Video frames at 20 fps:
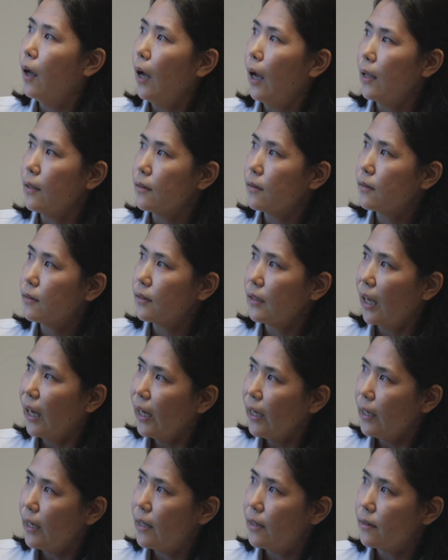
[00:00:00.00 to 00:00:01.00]
and
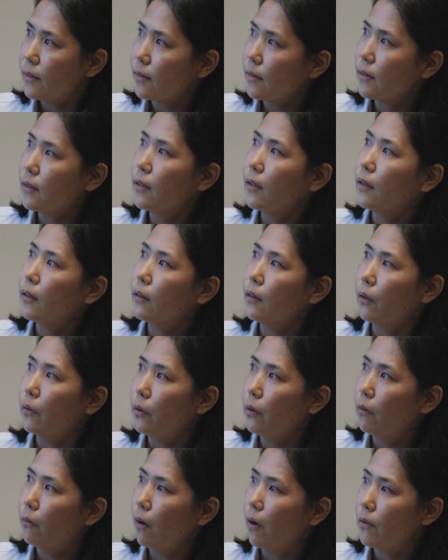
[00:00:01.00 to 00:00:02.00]
silence the
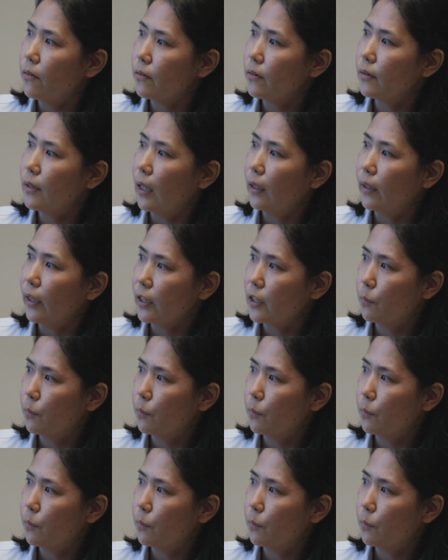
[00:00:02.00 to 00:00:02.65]
neurons that